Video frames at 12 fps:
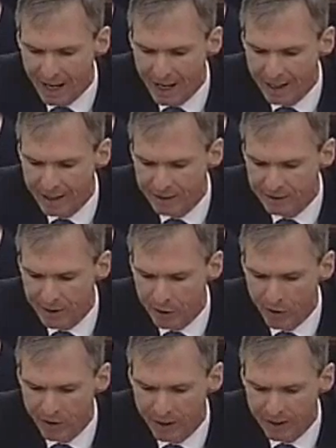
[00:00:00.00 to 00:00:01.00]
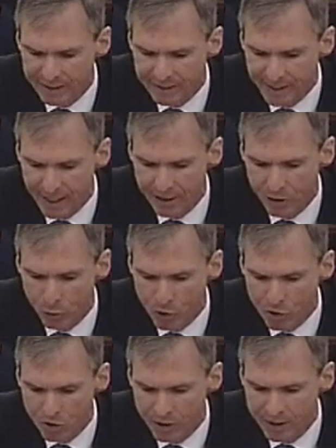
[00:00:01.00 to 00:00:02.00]
and in considering the extent to
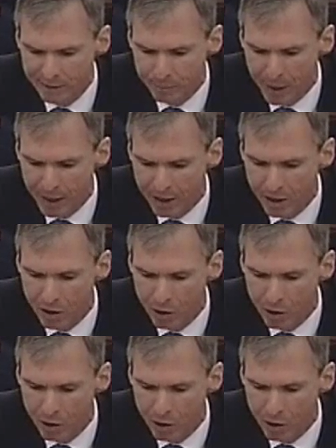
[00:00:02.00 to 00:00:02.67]
which this bank